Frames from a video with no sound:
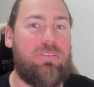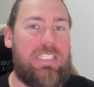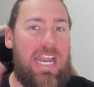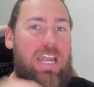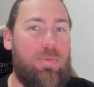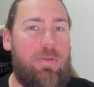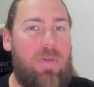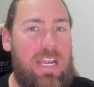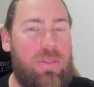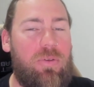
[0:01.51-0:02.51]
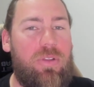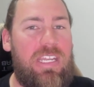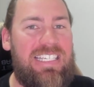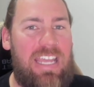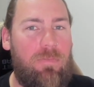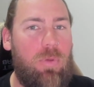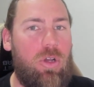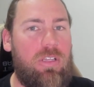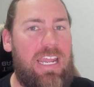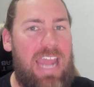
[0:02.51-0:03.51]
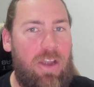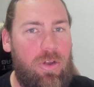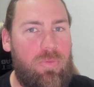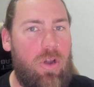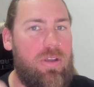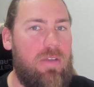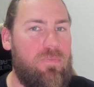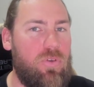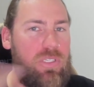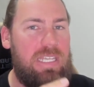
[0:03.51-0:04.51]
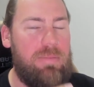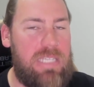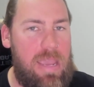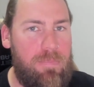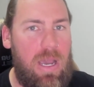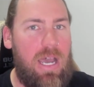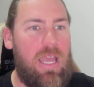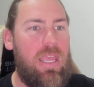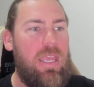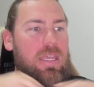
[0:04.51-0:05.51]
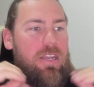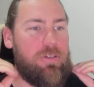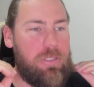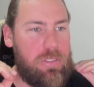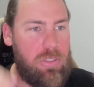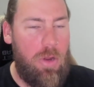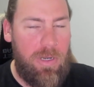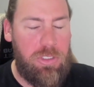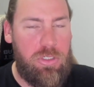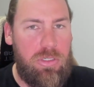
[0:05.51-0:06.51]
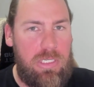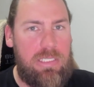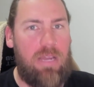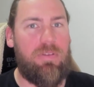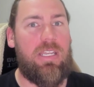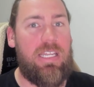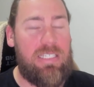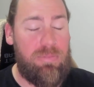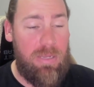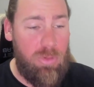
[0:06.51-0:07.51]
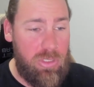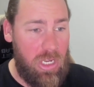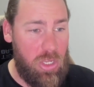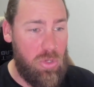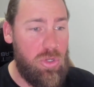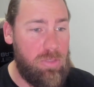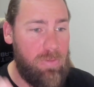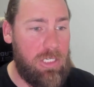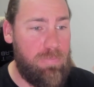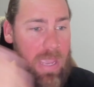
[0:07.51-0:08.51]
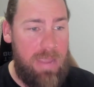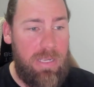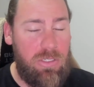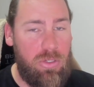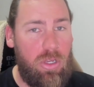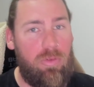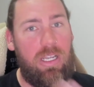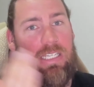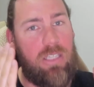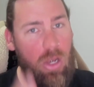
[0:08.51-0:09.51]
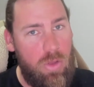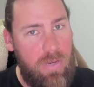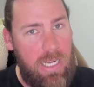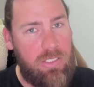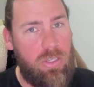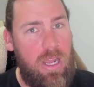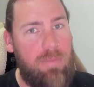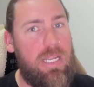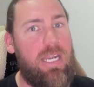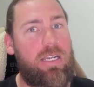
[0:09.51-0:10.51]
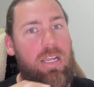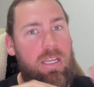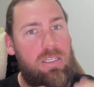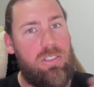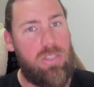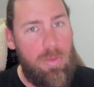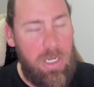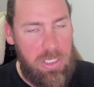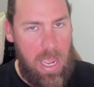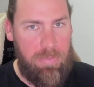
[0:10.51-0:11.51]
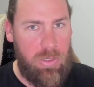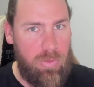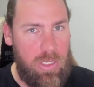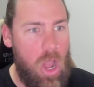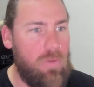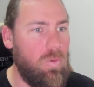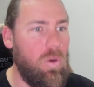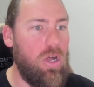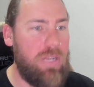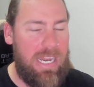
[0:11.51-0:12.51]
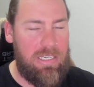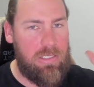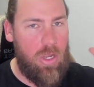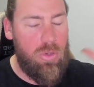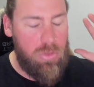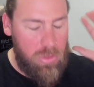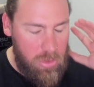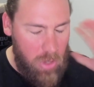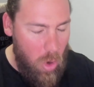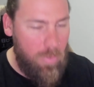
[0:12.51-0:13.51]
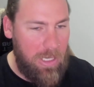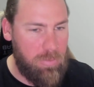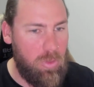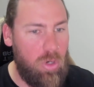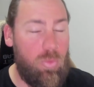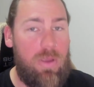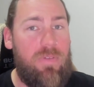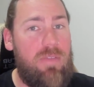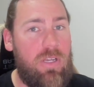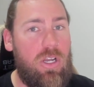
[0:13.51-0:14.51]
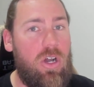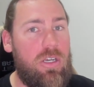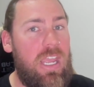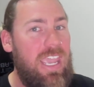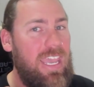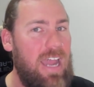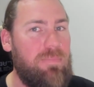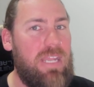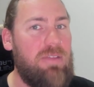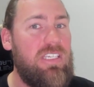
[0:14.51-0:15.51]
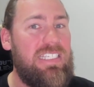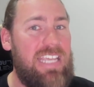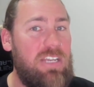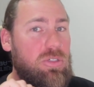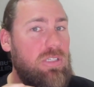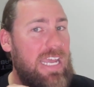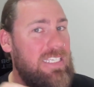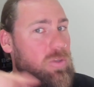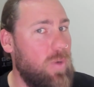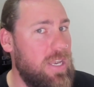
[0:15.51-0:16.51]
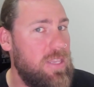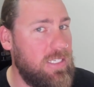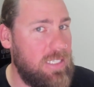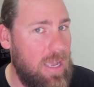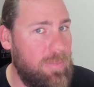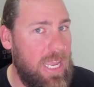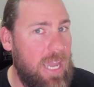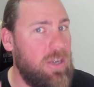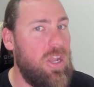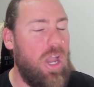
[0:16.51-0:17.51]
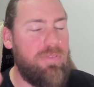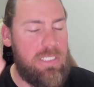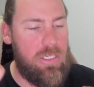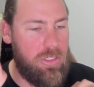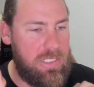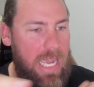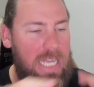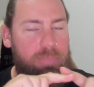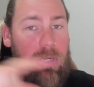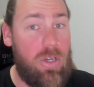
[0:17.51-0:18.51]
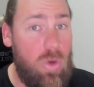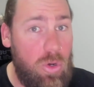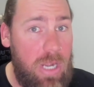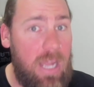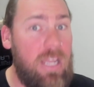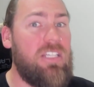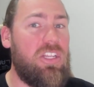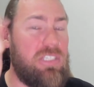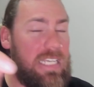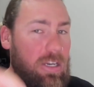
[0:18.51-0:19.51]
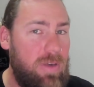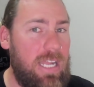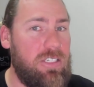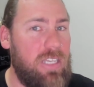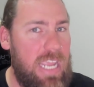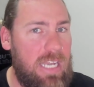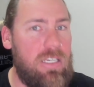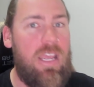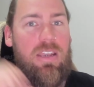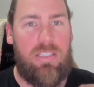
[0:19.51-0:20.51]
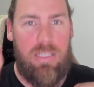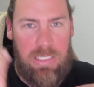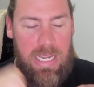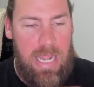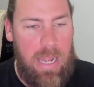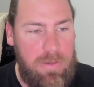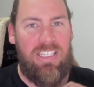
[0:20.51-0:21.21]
Today I'll be reading through the dev blog that Aaron wrote for September. There is so much juicy stuff in there. September was a huge month. PB2 got released, Illuvidex got updated. So much happened with the Overworld and so much more. We've even got an updated schedule as to when things are coming out. Obviously not dates, but an order. So stick around to the end to see that.